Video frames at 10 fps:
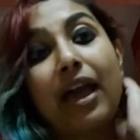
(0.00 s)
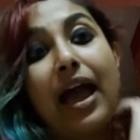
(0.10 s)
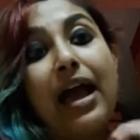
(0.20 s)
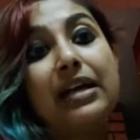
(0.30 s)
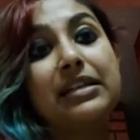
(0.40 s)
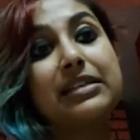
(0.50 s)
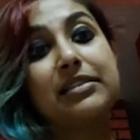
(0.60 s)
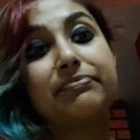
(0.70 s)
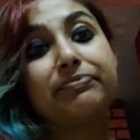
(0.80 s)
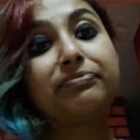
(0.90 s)
And
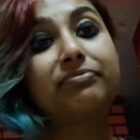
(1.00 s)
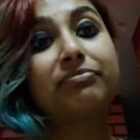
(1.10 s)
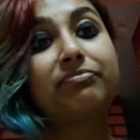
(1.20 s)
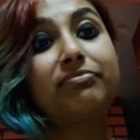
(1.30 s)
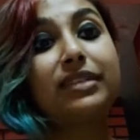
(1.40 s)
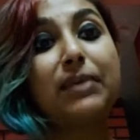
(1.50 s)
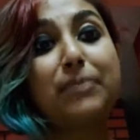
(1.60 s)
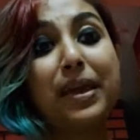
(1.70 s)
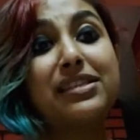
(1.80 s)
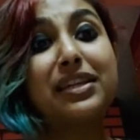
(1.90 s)

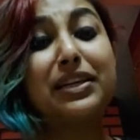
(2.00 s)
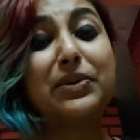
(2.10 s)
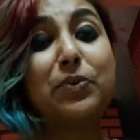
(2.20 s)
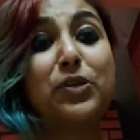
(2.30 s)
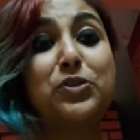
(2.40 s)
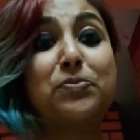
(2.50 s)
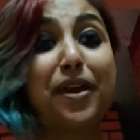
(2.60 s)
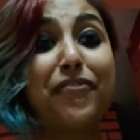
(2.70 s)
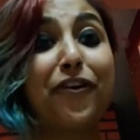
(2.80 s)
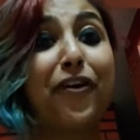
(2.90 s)
basically what you
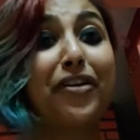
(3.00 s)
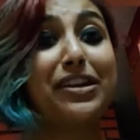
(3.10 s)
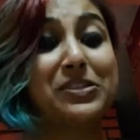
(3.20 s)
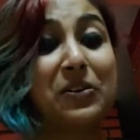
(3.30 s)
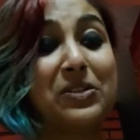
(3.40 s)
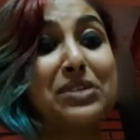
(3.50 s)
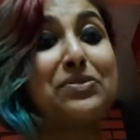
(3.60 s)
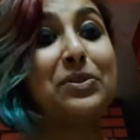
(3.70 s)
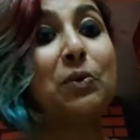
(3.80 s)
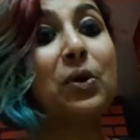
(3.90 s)
pay for is not
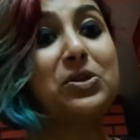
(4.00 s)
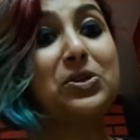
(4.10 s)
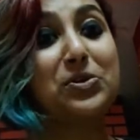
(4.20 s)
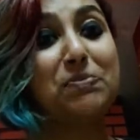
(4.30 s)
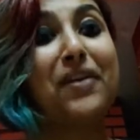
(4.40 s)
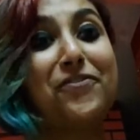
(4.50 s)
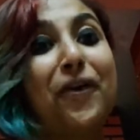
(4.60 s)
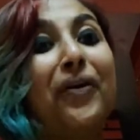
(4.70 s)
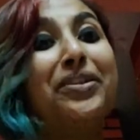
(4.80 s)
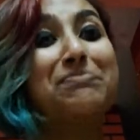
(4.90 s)
even the water, you pay
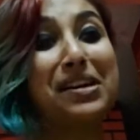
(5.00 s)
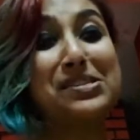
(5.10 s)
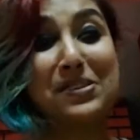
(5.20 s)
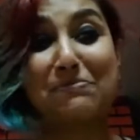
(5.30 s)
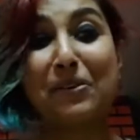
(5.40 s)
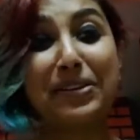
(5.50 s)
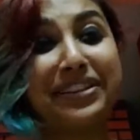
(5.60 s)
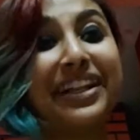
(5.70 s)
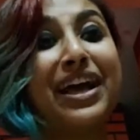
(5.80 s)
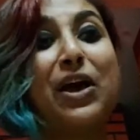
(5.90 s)
for the plastic bottle,
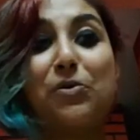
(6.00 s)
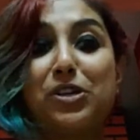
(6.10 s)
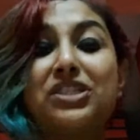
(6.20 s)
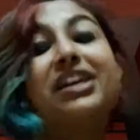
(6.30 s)
which